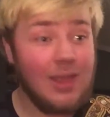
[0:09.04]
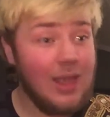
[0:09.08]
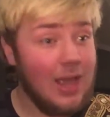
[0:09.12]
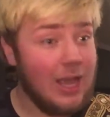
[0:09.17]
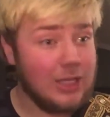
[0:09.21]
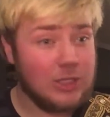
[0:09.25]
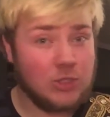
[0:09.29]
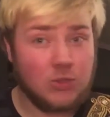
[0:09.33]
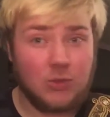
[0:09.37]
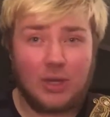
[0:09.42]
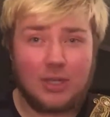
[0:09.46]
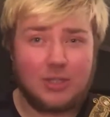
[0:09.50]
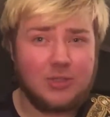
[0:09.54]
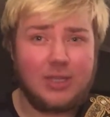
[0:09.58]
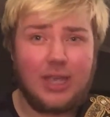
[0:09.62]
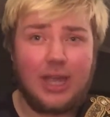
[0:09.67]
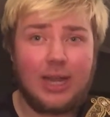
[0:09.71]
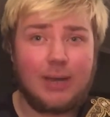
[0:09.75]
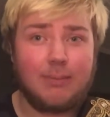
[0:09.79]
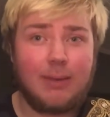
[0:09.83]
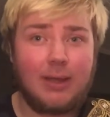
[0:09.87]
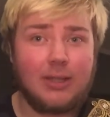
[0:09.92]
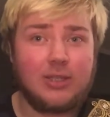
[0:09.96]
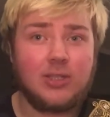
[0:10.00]
I tried to
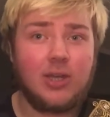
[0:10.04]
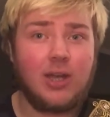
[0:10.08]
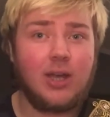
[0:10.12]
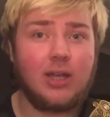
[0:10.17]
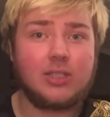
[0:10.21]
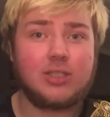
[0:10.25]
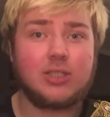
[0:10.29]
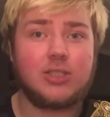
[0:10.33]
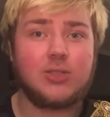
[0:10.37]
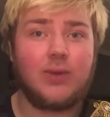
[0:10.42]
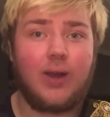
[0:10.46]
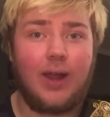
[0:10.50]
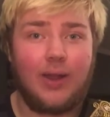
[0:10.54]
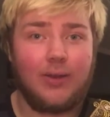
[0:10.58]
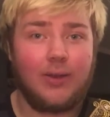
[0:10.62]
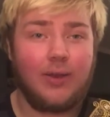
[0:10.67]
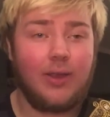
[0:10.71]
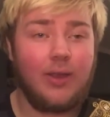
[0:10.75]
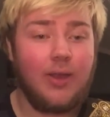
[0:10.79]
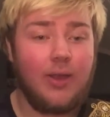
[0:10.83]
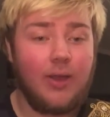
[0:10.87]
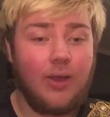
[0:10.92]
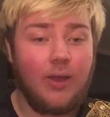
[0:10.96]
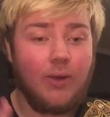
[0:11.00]
get my thoughts
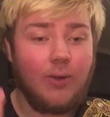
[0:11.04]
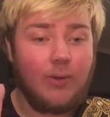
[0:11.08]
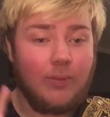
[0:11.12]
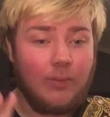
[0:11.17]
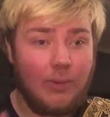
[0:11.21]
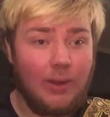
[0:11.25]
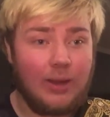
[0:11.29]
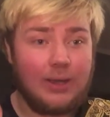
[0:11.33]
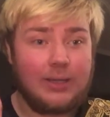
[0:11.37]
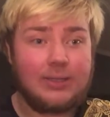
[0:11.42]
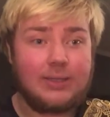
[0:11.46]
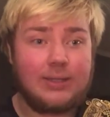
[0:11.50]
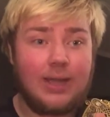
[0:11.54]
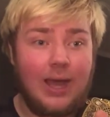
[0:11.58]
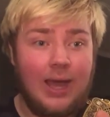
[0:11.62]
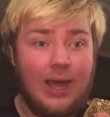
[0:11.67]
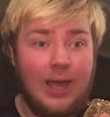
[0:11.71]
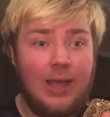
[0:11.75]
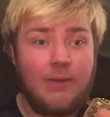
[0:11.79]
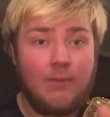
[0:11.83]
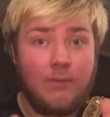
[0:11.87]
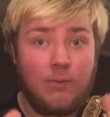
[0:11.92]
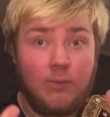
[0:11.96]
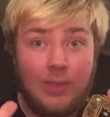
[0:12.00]
around what
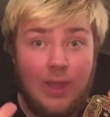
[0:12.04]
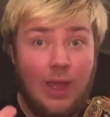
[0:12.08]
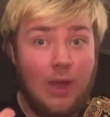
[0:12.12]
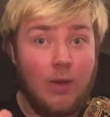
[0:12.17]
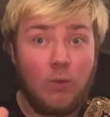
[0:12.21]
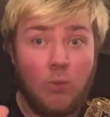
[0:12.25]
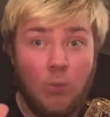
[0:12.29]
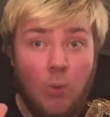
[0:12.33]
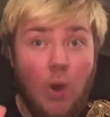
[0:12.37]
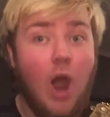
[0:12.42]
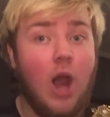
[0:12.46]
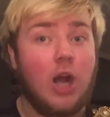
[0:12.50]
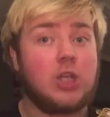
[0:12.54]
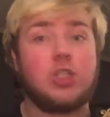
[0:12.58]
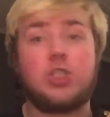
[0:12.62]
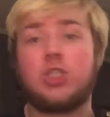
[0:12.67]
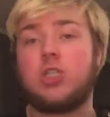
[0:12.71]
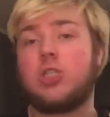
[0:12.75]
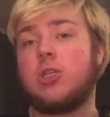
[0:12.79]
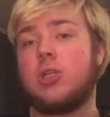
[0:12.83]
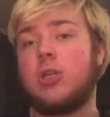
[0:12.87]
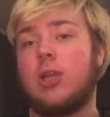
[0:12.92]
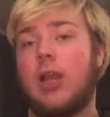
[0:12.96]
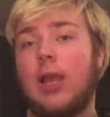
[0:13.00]
I have now
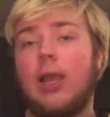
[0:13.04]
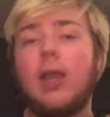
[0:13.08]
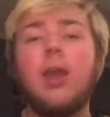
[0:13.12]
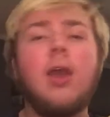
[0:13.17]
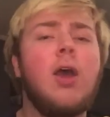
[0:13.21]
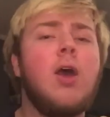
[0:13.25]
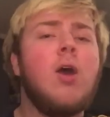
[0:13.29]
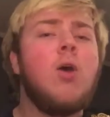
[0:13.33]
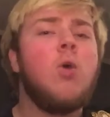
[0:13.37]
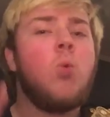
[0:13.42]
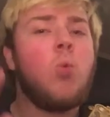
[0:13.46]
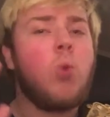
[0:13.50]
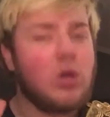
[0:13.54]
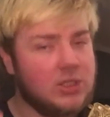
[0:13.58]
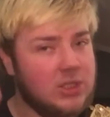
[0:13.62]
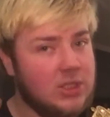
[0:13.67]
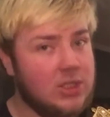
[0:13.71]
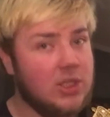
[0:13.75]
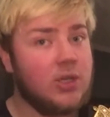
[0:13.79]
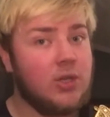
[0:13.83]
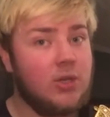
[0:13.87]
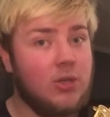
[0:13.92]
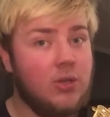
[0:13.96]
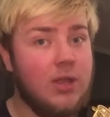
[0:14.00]
watched. Like,
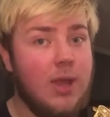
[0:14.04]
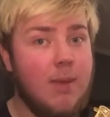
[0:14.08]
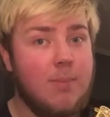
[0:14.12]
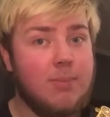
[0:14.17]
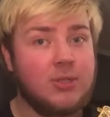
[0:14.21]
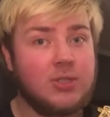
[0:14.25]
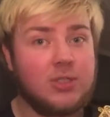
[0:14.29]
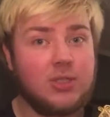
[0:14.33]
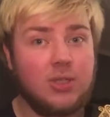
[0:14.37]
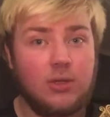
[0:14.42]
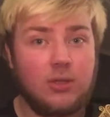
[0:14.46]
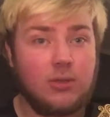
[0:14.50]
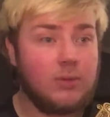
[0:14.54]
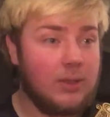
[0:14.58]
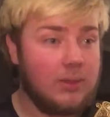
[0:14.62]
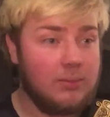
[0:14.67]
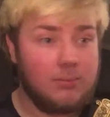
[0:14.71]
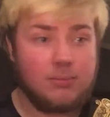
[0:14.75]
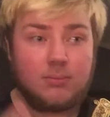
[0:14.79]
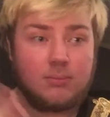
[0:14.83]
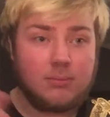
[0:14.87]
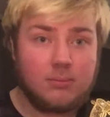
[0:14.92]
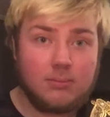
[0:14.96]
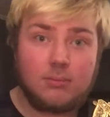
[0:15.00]
was it a good episode?
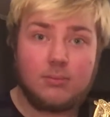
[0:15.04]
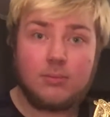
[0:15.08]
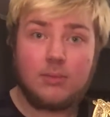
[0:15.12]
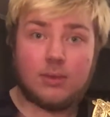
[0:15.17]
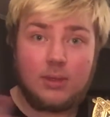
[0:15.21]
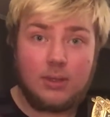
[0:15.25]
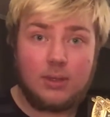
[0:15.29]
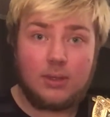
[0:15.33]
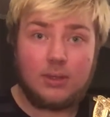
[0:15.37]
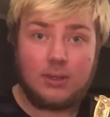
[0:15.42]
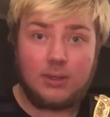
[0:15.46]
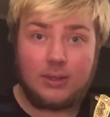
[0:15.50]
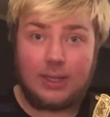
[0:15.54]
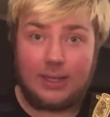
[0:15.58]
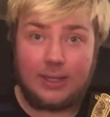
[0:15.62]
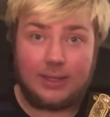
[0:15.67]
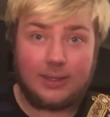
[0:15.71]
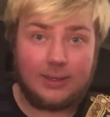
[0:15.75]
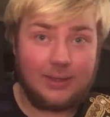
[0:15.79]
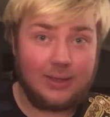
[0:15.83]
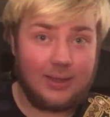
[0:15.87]
Well, did